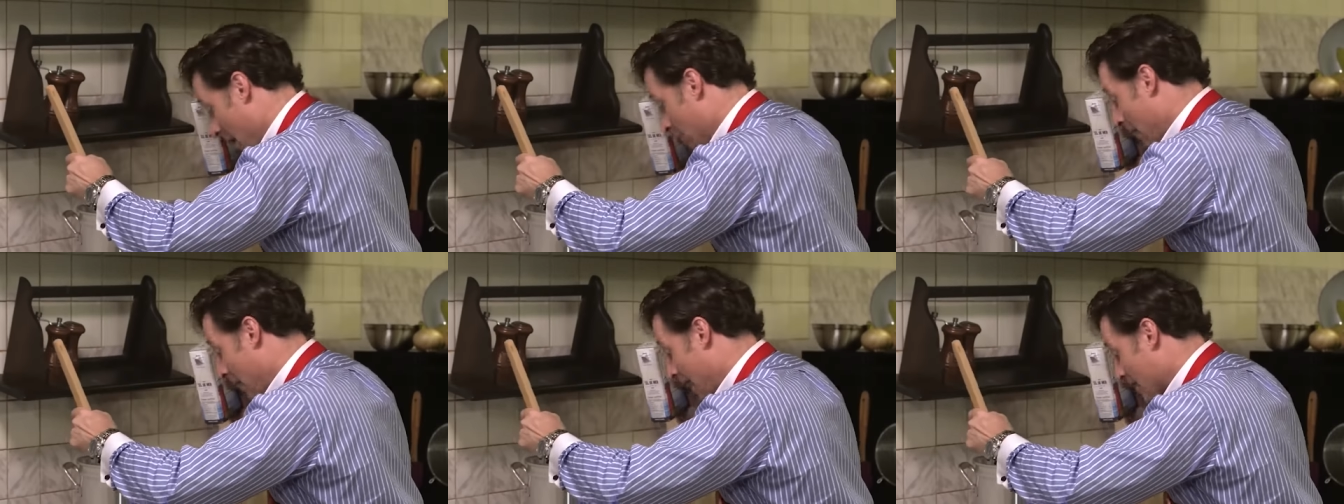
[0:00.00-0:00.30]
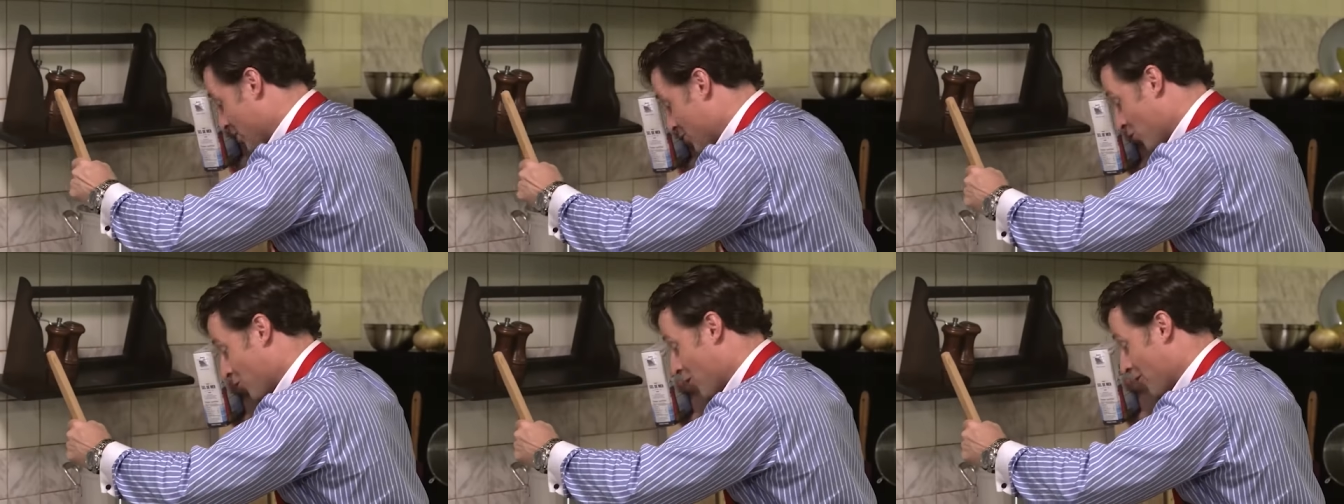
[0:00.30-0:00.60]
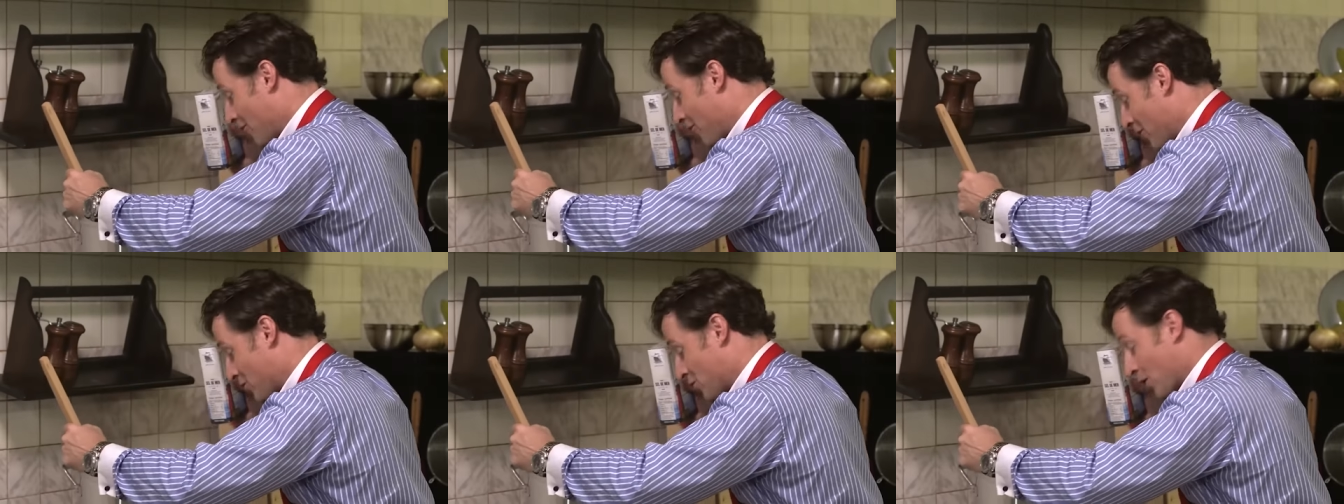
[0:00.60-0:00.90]
My
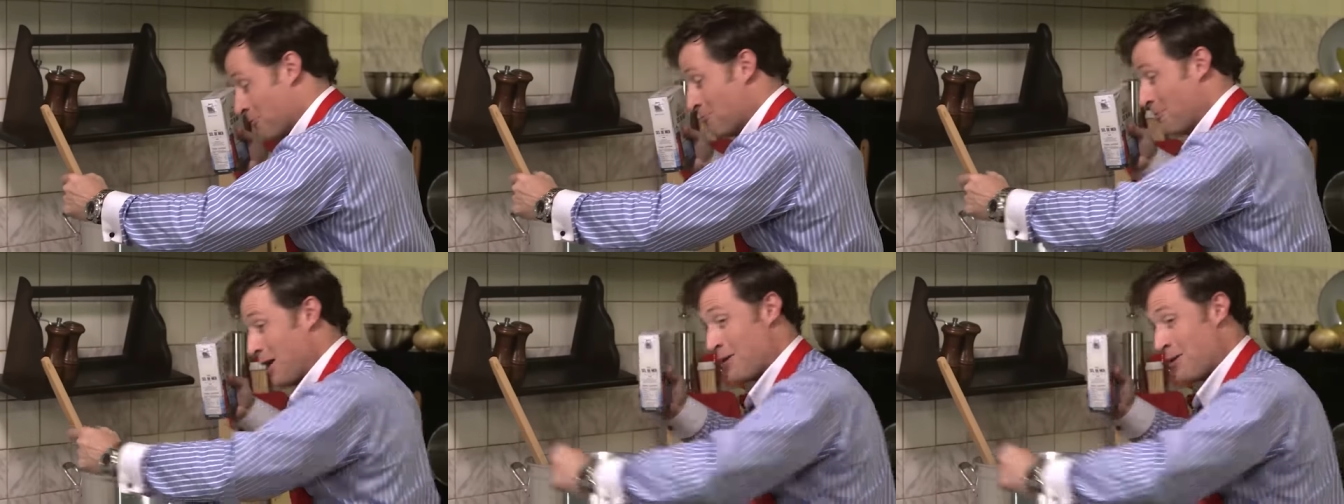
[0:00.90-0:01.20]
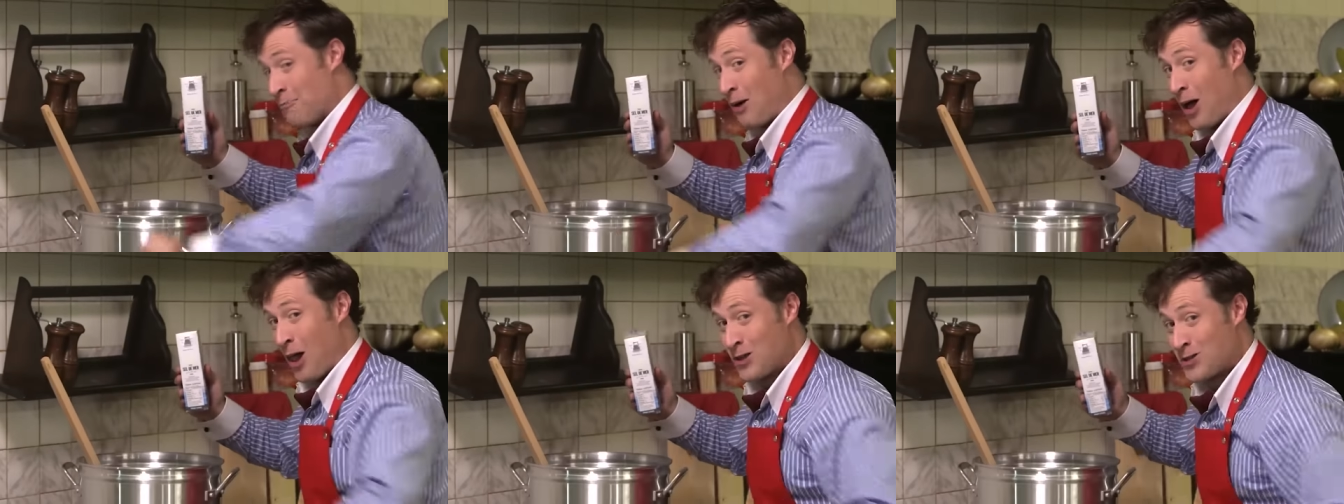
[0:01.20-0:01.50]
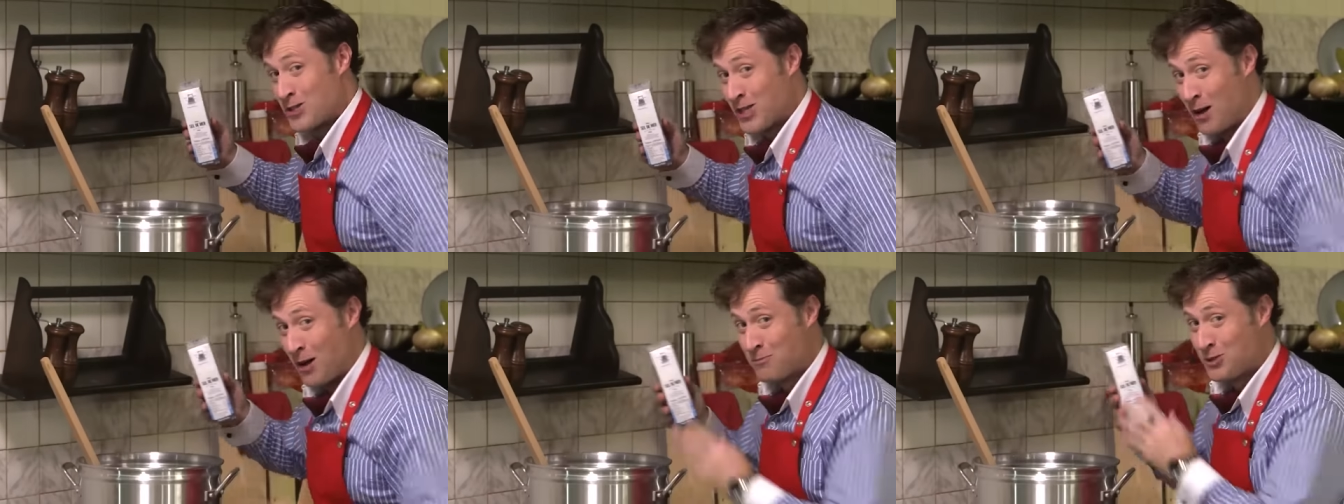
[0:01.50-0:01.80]
tuna fish and
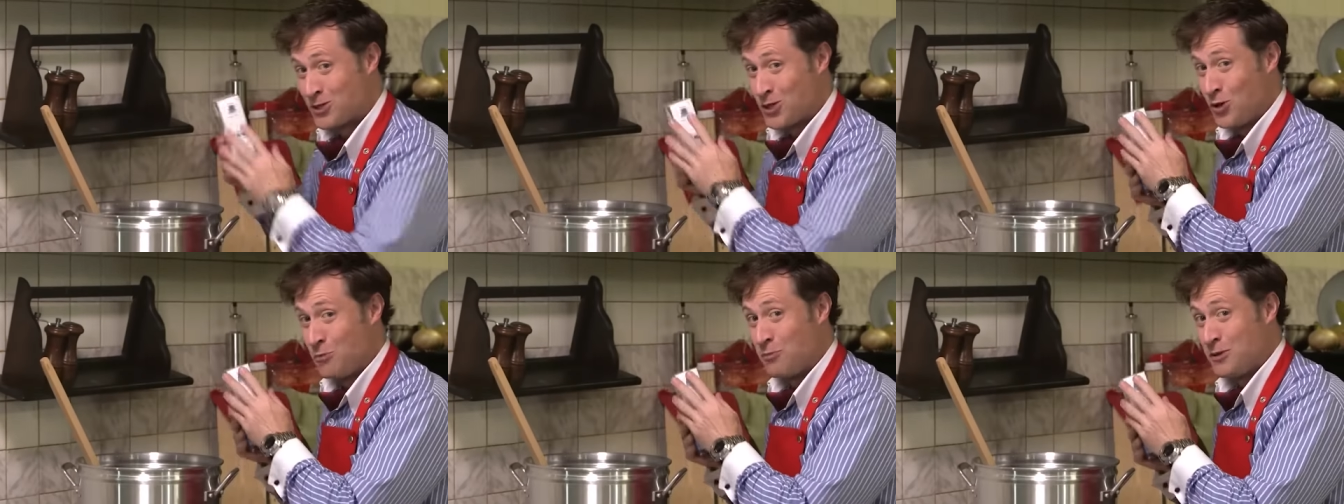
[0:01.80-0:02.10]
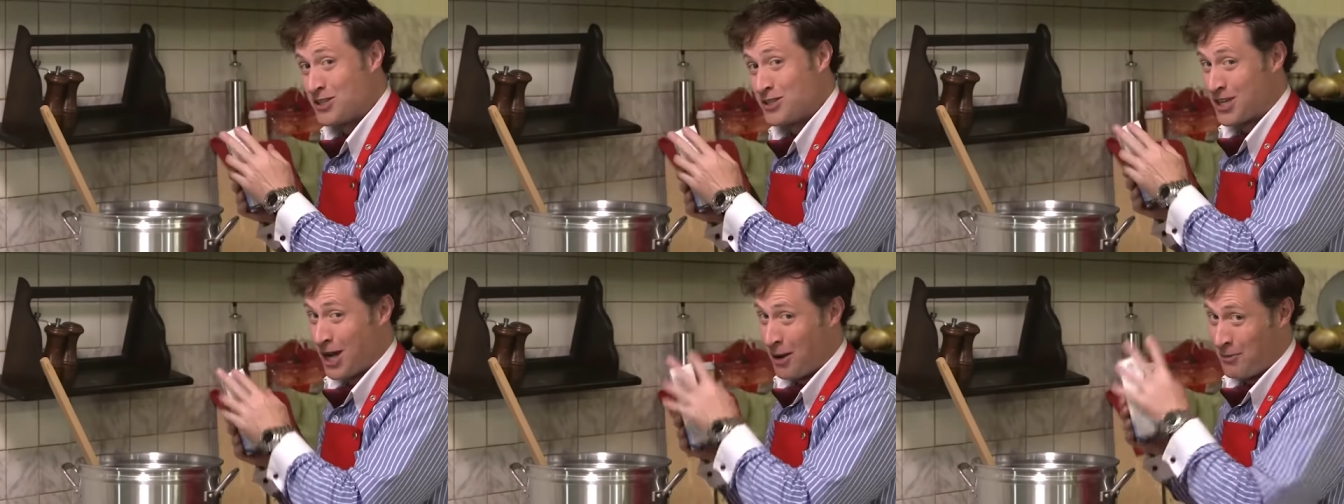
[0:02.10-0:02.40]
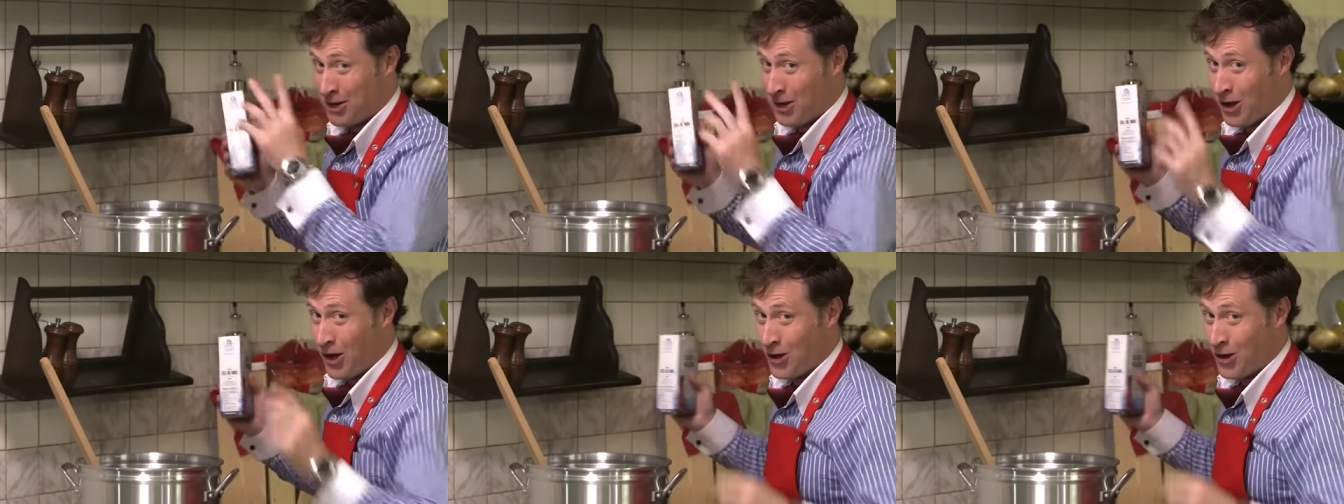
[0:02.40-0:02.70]
meatball sub soup is
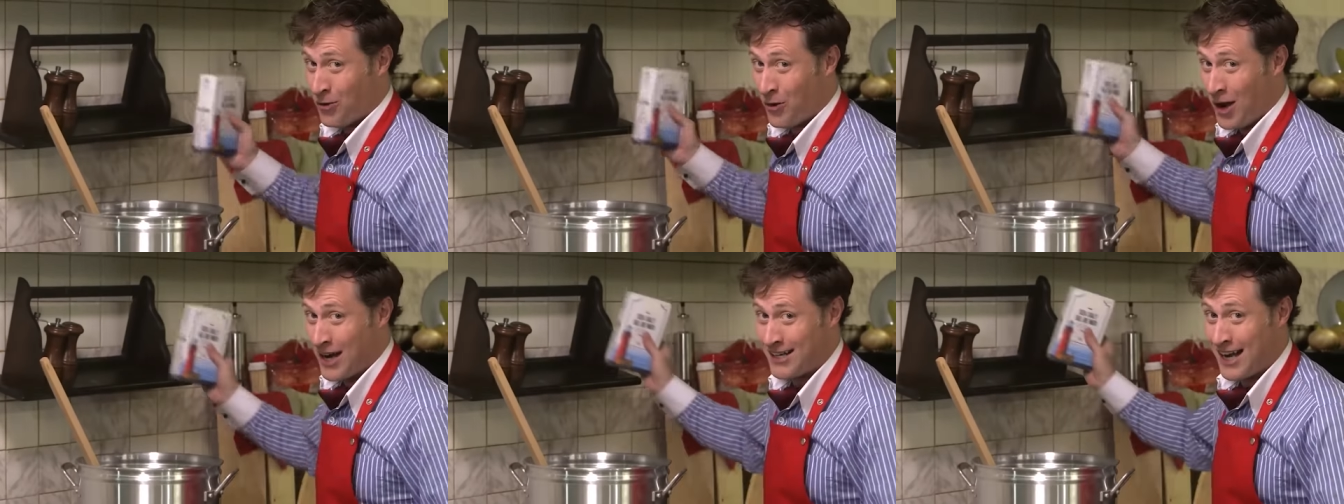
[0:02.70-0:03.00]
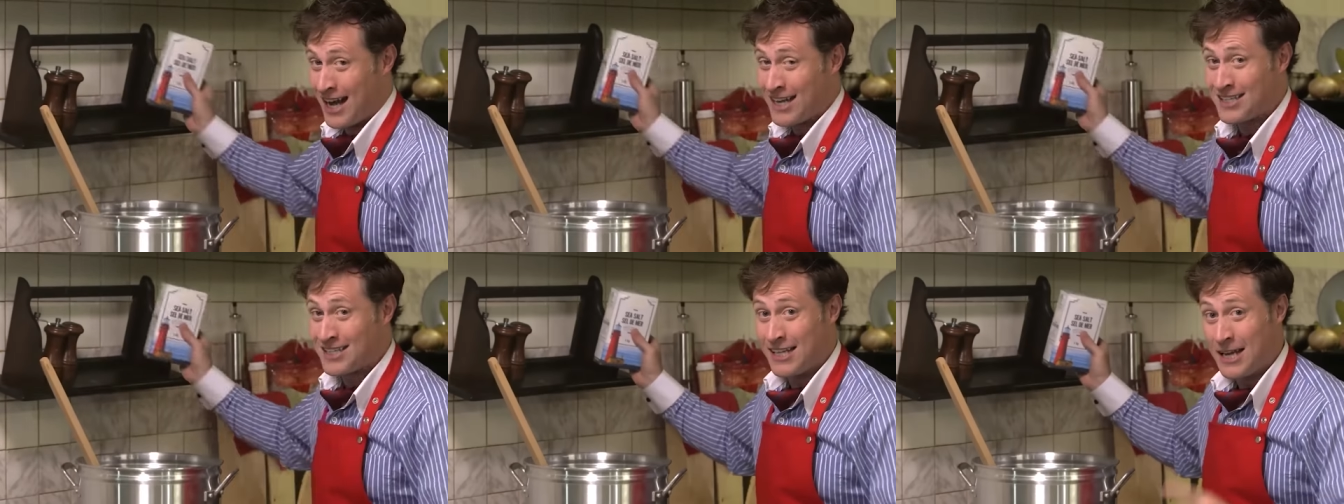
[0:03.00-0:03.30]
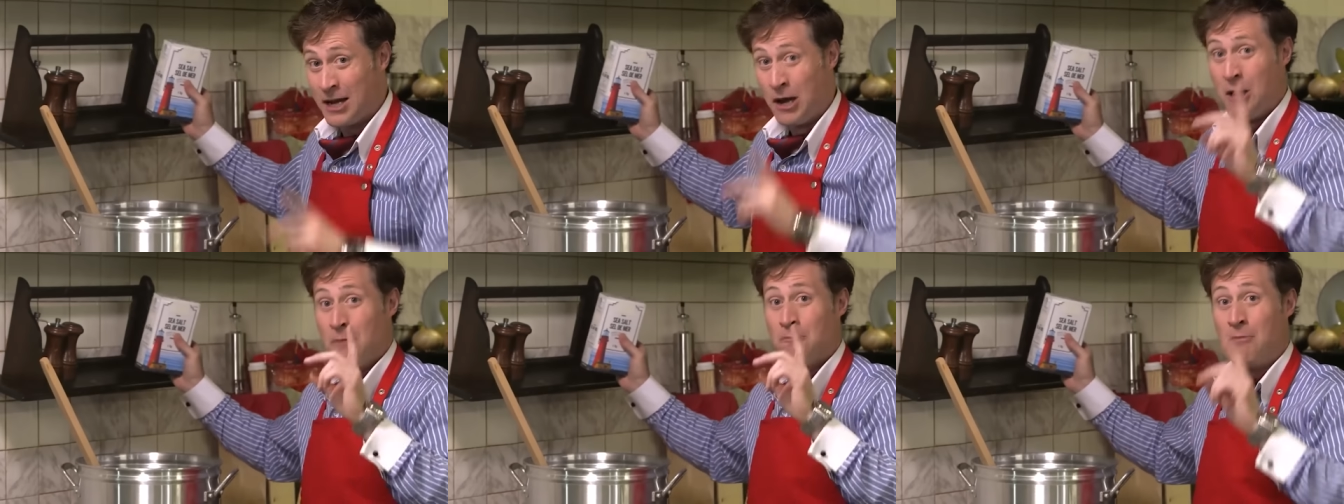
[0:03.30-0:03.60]
coming along quite
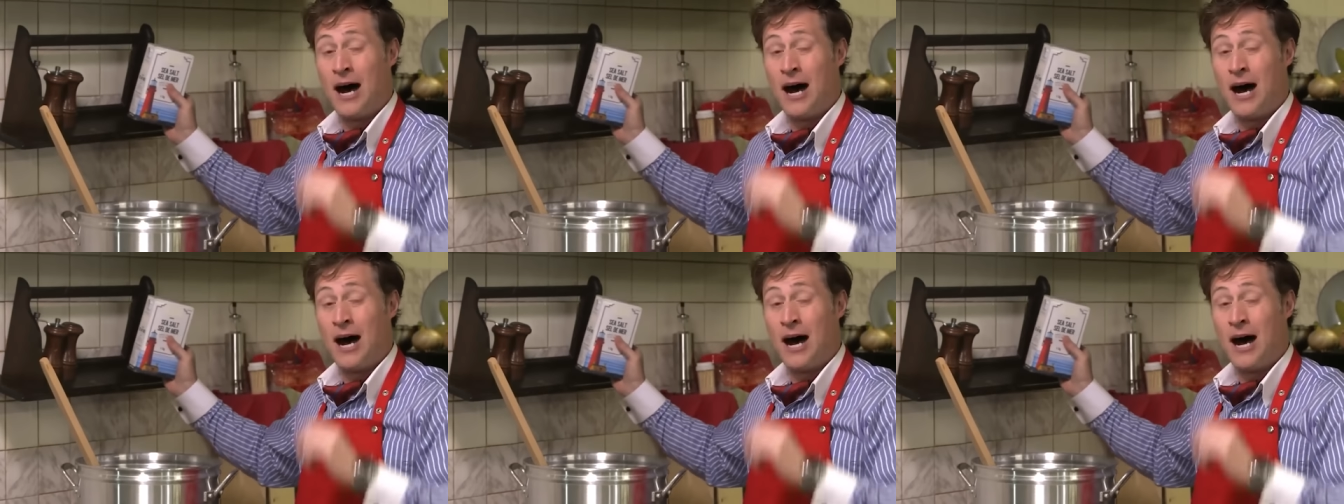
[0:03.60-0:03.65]
nicely.